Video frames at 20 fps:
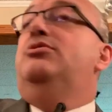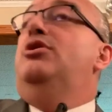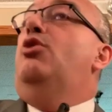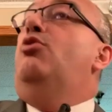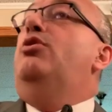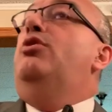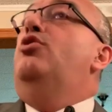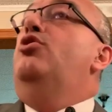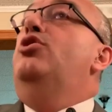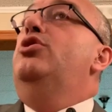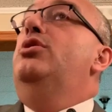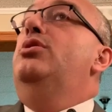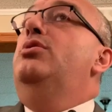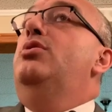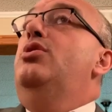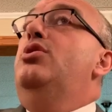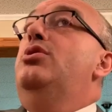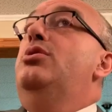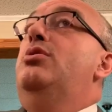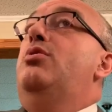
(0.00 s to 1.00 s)
knowing
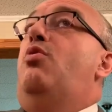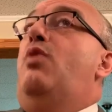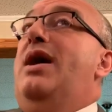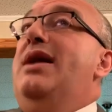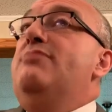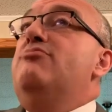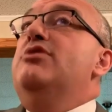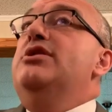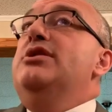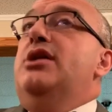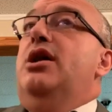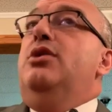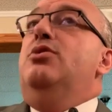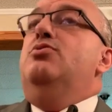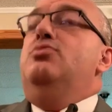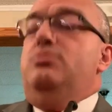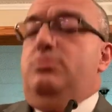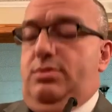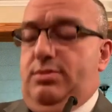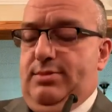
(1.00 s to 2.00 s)
what we
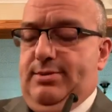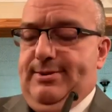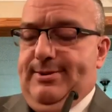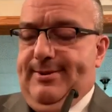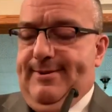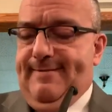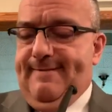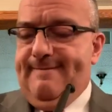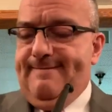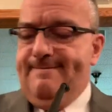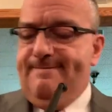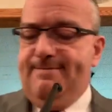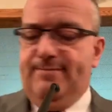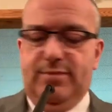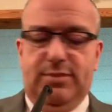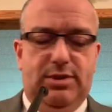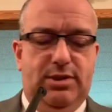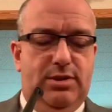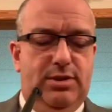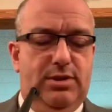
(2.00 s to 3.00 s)
know,
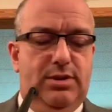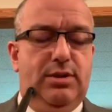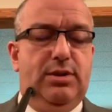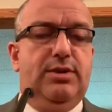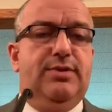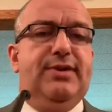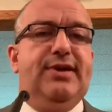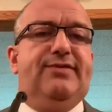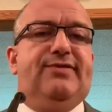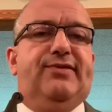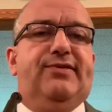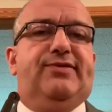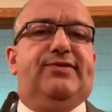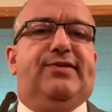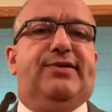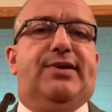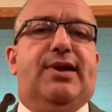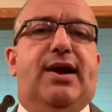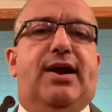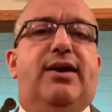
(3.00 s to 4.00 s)
this is a
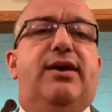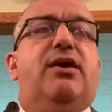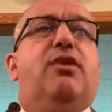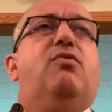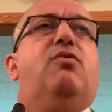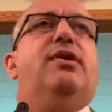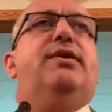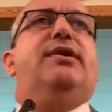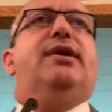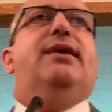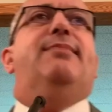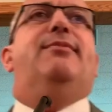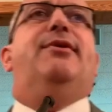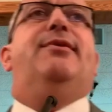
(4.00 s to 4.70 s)
scenario we